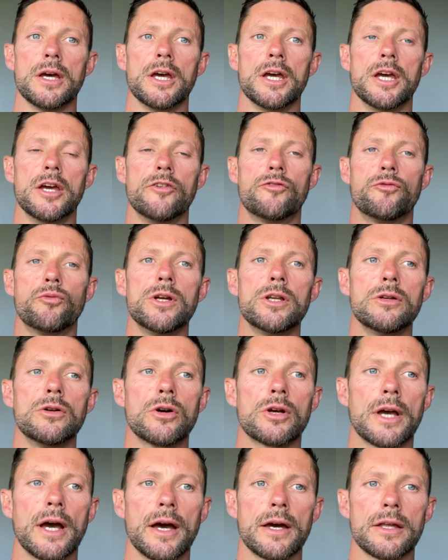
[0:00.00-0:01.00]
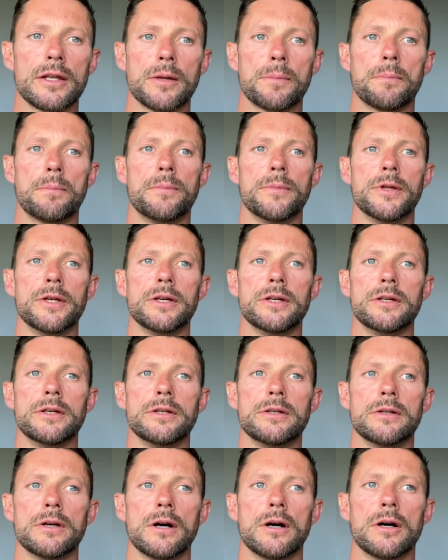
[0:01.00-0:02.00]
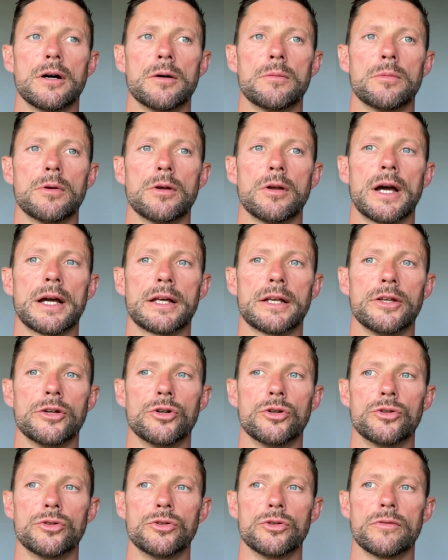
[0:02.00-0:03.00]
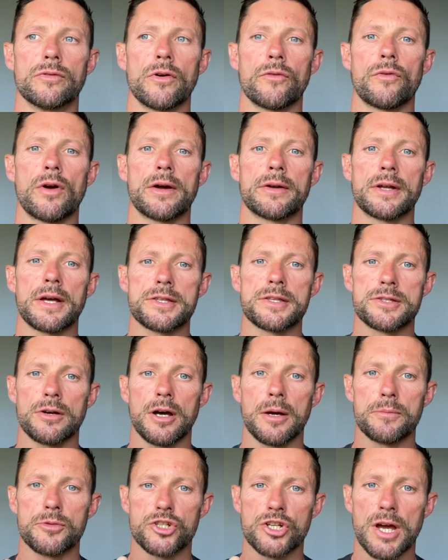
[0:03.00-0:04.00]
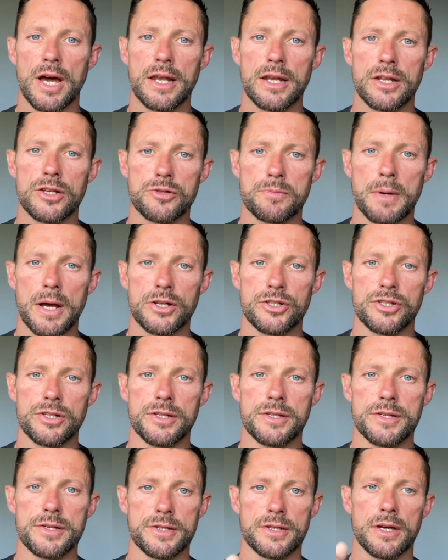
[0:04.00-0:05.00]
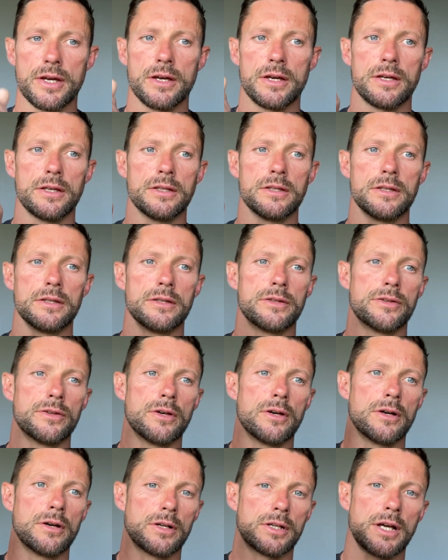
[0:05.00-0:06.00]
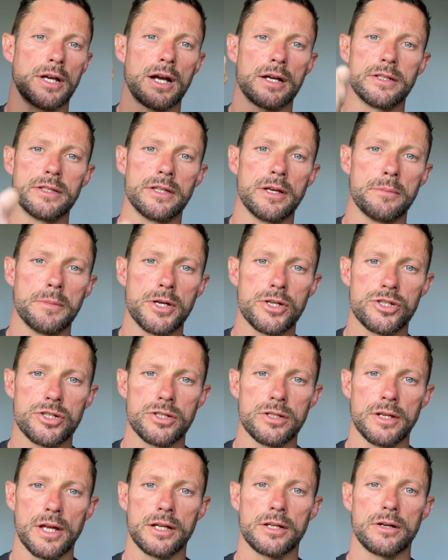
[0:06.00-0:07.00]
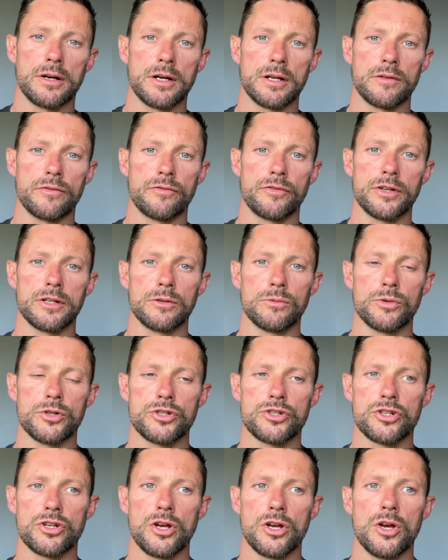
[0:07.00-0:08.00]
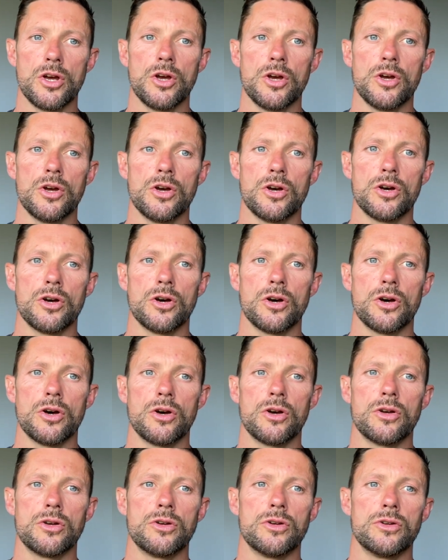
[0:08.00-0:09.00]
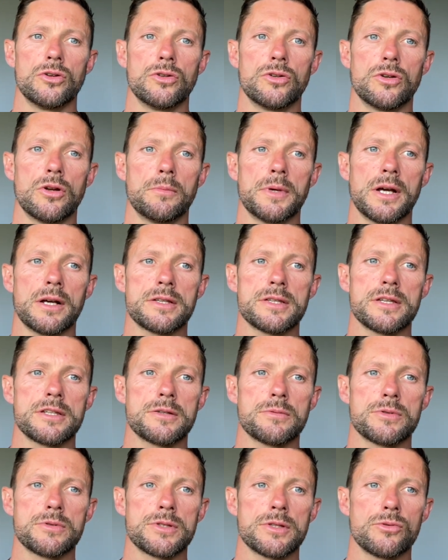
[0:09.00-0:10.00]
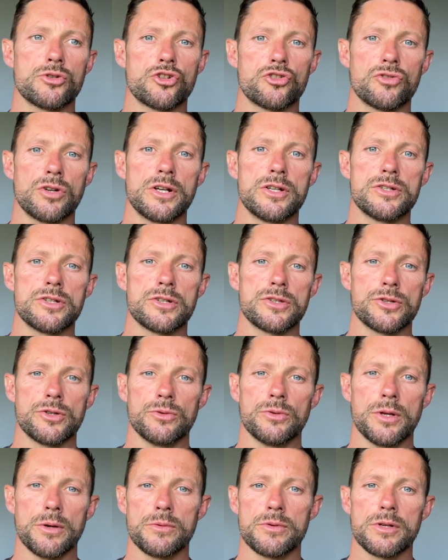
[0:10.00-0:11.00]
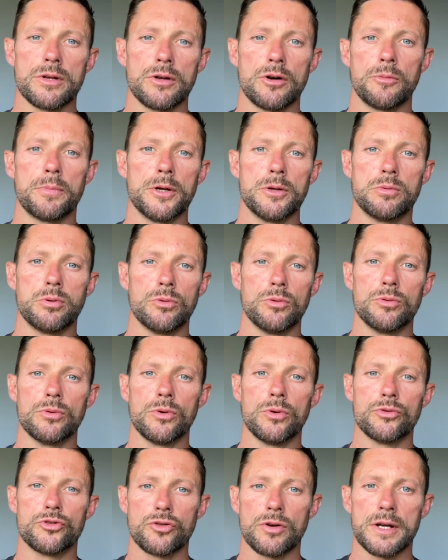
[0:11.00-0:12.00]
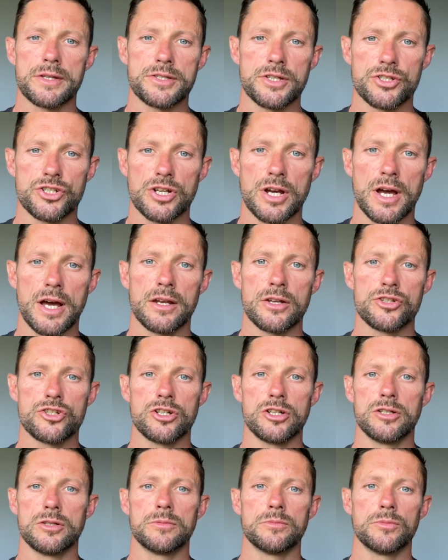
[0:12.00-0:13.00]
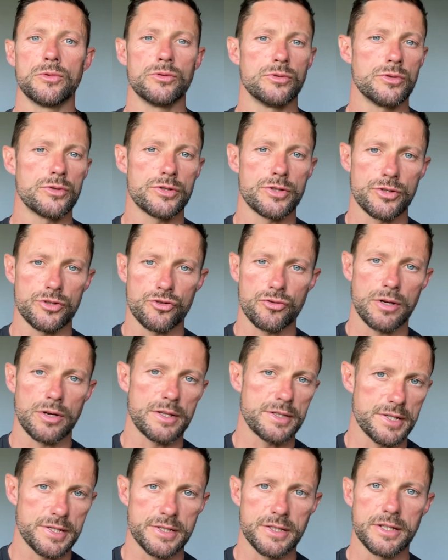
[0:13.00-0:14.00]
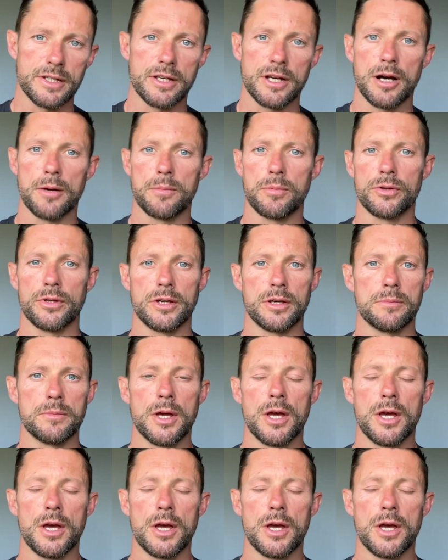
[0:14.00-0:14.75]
If we look at the likelihood of around that time challenge matches and kaki demeshi, that kind of thing, which Miyagi Sensei was no stranger to. There were a lot of people who tried to challenge him, who used to try to sneak up on him.